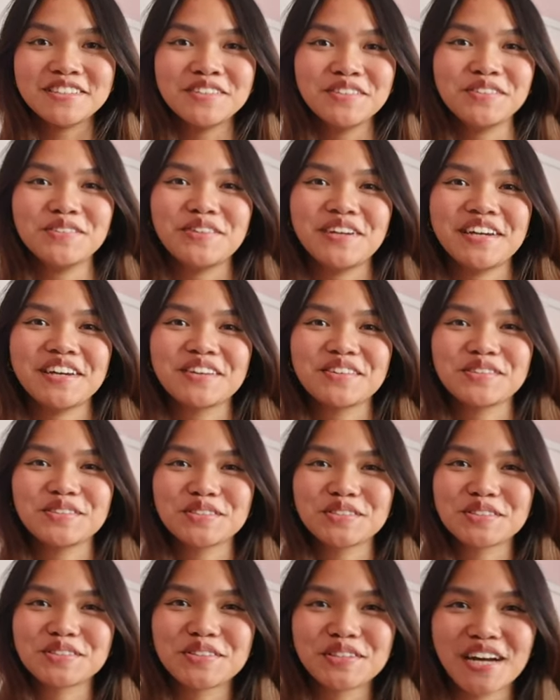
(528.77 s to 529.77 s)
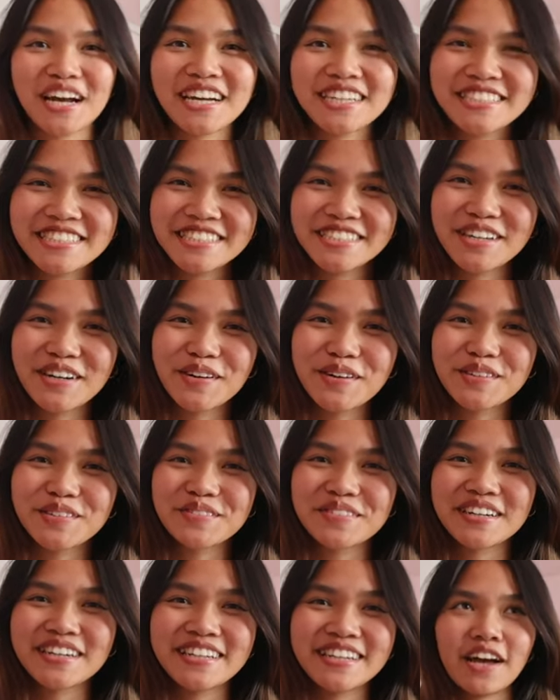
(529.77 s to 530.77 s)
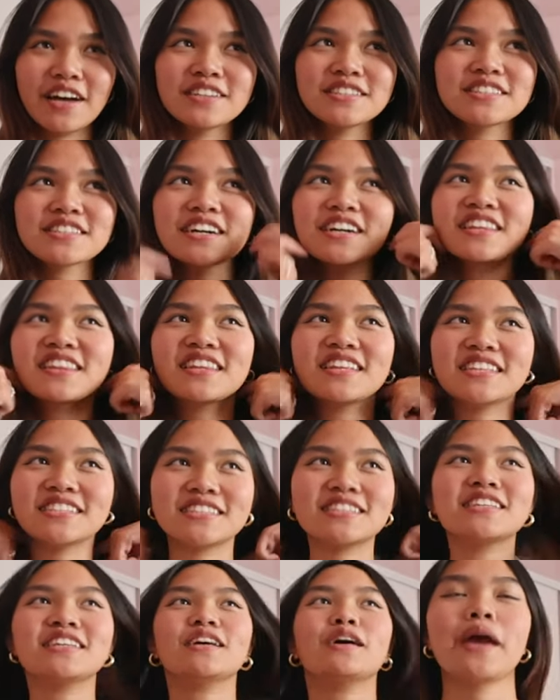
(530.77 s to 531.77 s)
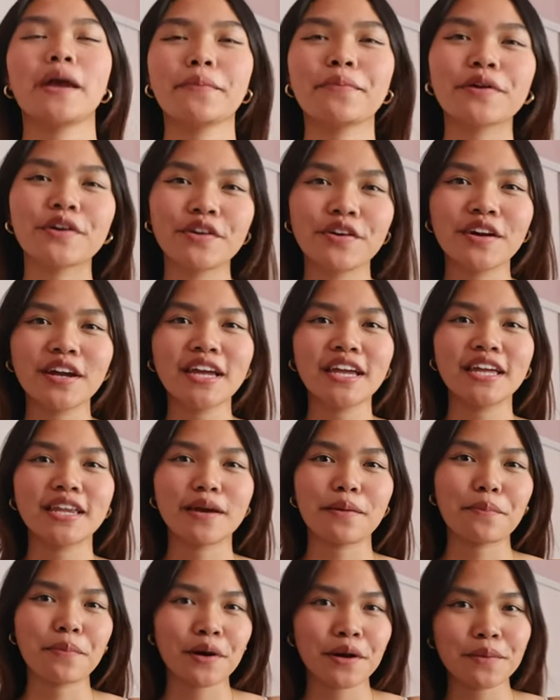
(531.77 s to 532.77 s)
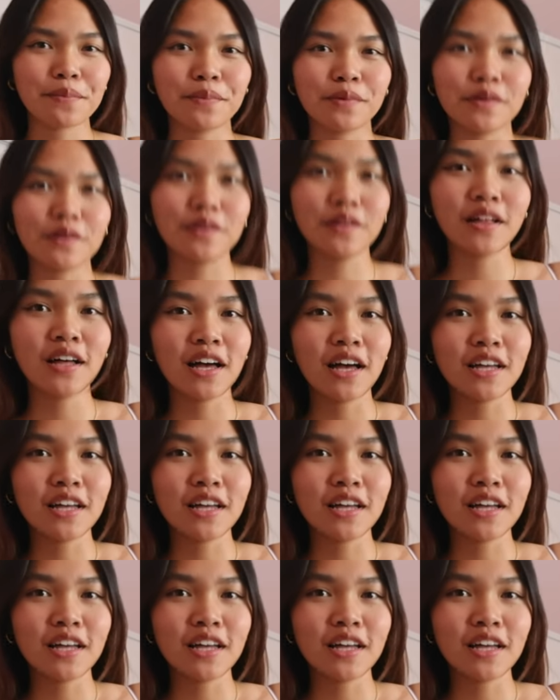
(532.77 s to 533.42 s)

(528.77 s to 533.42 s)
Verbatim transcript: New angle scratch the old one. I also got this paper crane purple